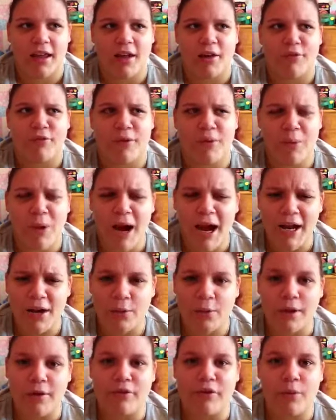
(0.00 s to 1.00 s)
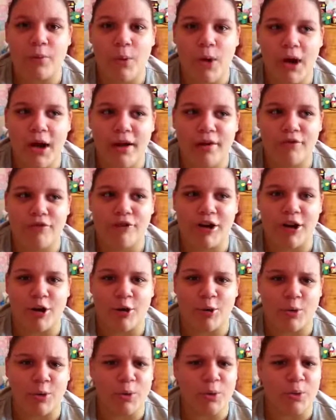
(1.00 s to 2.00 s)
from what I've read on
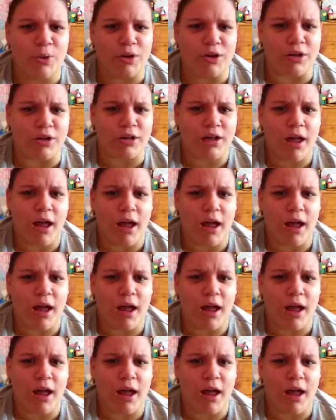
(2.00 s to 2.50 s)
Google